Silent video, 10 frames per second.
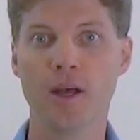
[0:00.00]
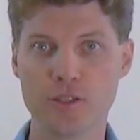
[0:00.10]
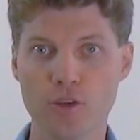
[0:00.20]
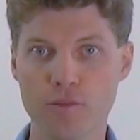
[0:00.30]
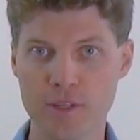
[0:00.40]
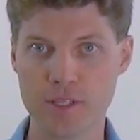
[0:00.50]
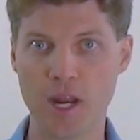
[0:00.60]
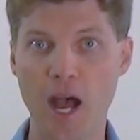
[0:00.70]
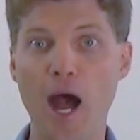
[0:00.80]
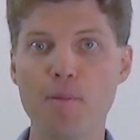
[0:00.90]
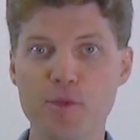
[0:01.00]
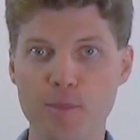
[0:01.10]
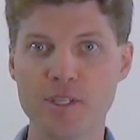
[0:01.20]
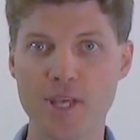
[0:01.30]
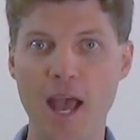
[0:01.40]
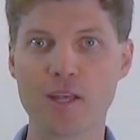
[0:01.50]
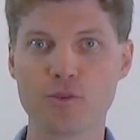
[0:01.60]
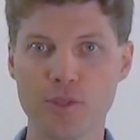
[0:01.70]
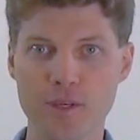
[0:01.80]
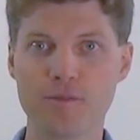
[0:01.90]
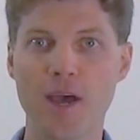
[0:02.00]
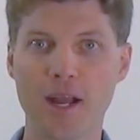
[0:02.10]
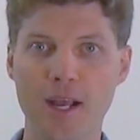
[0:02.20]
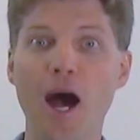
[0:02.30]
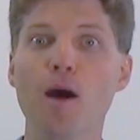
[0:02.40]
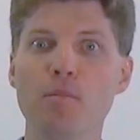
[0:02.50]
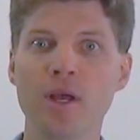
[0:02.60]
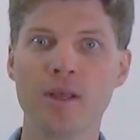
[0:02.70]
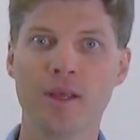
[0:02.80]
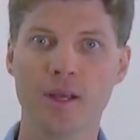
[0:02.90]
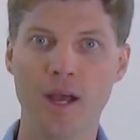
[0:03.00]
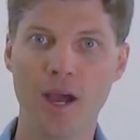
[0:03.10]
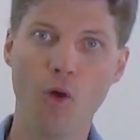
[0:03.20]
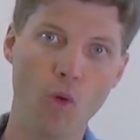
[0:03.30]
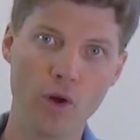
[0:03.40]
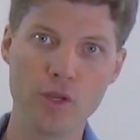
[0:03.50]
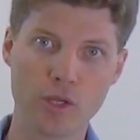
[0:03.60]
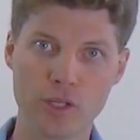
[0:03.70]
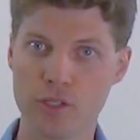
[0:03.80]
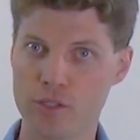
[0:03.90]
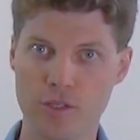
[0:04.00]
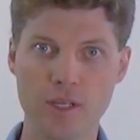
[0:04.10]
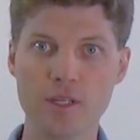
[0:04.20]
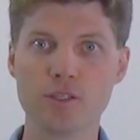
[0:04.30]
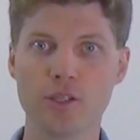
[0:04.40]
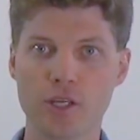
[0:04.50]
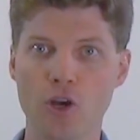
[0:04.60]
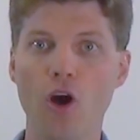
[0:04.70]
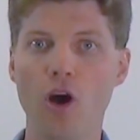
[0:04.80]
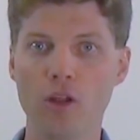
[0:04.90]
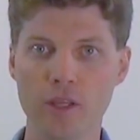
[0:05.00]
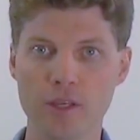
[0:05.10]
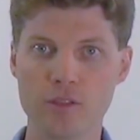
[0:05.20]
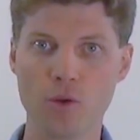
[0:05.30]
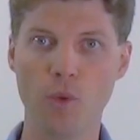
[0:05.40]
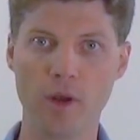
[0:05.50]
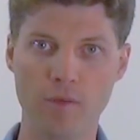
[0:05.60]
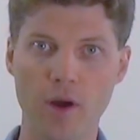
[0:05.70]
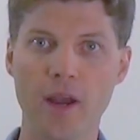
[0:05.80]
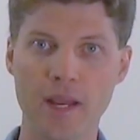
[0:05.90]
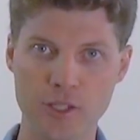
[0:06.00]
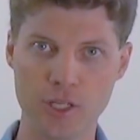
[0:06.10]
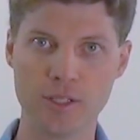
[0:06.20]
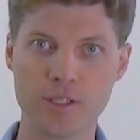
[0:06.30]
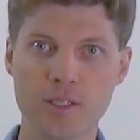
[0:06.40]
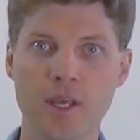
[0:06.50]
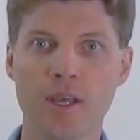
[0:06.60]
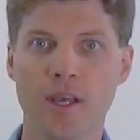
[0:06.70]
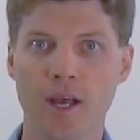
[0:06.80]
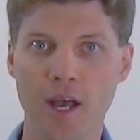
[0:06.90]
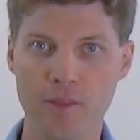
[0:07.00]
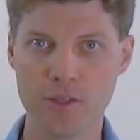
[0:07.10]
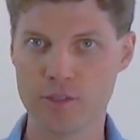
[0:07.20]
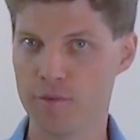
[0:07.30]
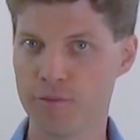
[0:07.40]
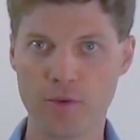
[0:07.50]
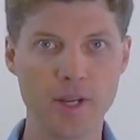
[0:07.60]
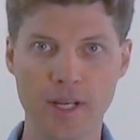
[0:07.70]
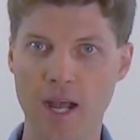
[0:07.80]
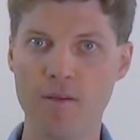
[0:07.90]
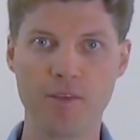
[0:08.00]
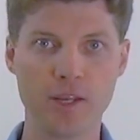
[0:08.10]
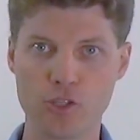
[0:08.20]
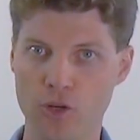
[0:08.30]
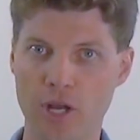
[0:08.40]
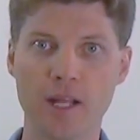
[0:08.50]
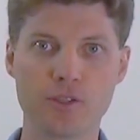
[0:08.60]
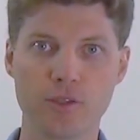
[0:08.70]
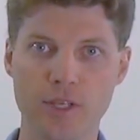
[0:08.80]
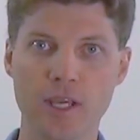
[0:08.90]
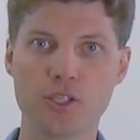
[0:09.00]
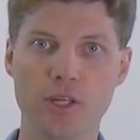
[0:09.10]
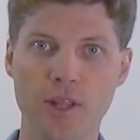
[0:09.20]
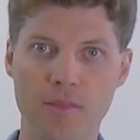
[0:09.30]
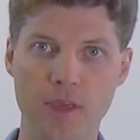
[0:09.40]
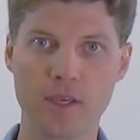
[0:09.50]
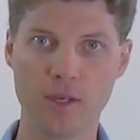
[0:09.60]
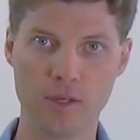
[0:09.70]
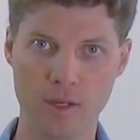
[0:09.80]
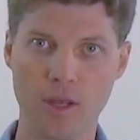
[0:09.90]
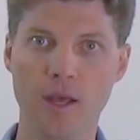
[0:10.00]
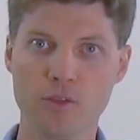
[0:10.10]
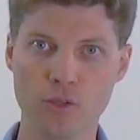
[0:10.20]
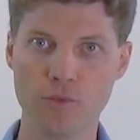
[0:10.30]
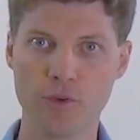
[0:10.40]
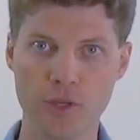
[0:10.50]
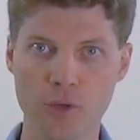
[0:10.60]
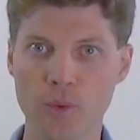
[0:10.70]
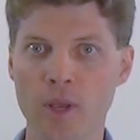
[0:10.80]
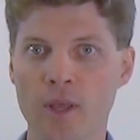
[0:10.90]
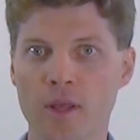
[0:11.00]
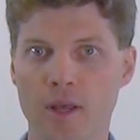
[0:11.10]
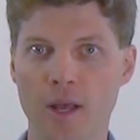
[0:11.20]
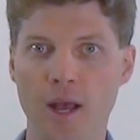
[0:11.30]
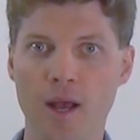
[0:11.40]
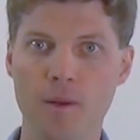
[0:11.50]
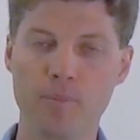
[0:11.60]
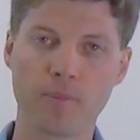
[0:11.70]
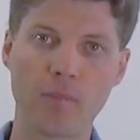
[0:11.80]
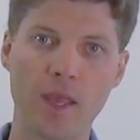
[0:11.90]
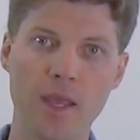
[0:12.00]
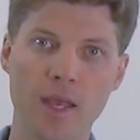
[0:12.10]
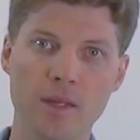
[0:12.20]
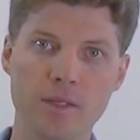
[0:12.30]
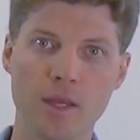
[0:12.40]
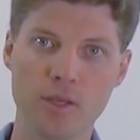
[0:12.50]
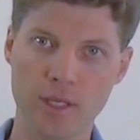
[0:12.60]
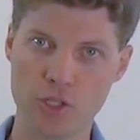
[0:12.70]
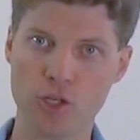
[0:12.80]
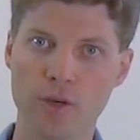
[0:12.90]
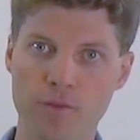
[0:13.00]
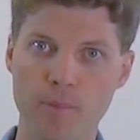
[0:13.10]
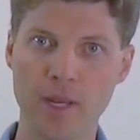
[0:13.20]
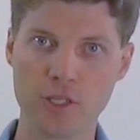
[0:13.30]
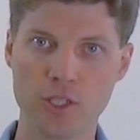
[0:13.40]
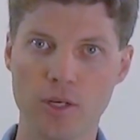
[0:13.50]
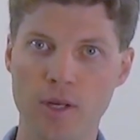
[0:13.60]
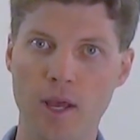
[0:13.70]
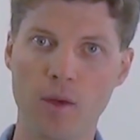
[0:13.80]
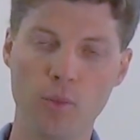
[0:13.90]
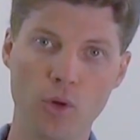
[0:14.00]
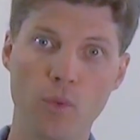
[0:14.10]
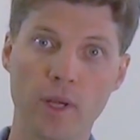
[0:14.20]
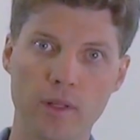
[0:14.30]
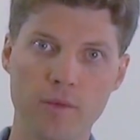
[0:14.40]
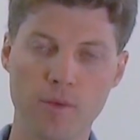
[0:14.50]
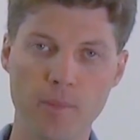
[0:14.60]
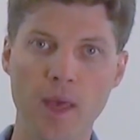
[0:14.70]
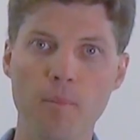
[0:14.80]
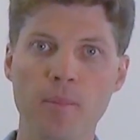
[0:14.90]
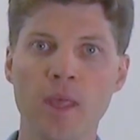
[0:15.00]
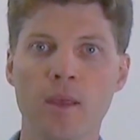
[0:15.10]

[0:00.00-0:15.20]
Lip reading: So visit optimataxrelief.com, or you could just easily call in to one of our agents. This is a free and confidential consultation that they can do for you, and you can get your information real quickly from them.